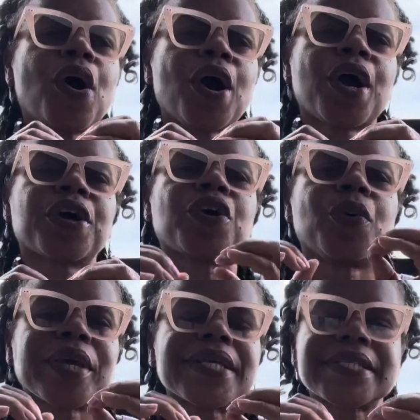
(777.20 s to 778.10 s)
are
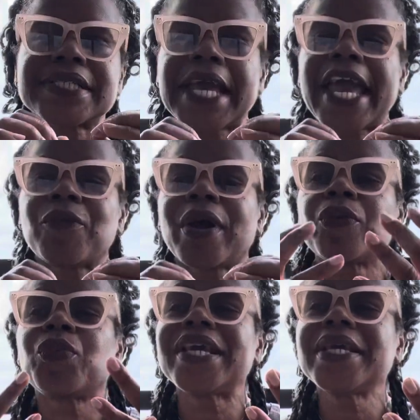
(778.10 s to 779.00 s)
going into Skagway,
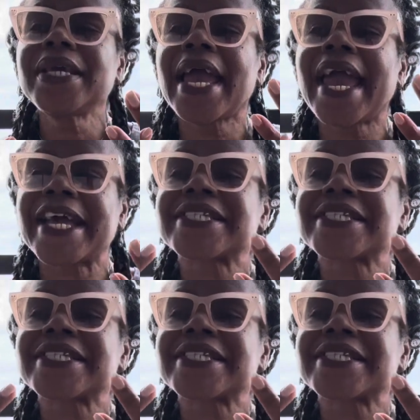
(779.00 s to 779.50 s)
we had